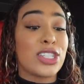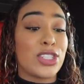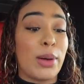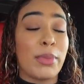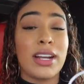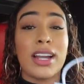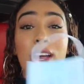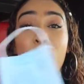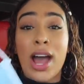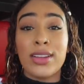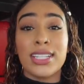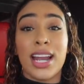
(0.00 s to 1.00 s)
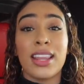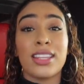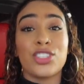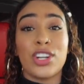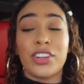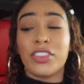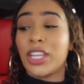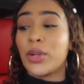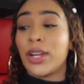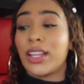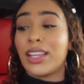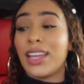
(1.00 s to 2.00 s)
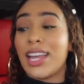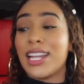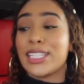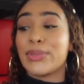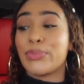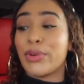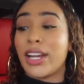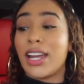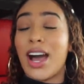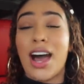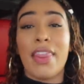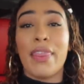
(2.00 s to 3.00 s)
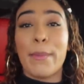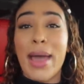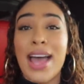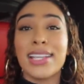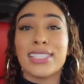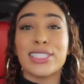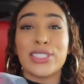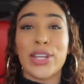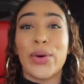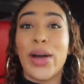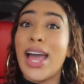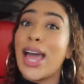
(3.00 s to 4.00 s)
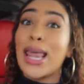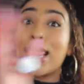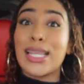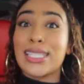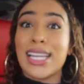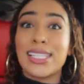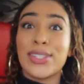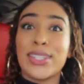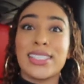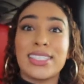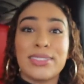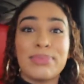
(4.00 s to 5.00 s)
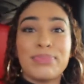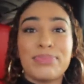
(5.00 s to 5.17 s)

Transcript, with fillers: so i'm gonna go outside of the truck really quickly and spray it on the mask so let's get to this so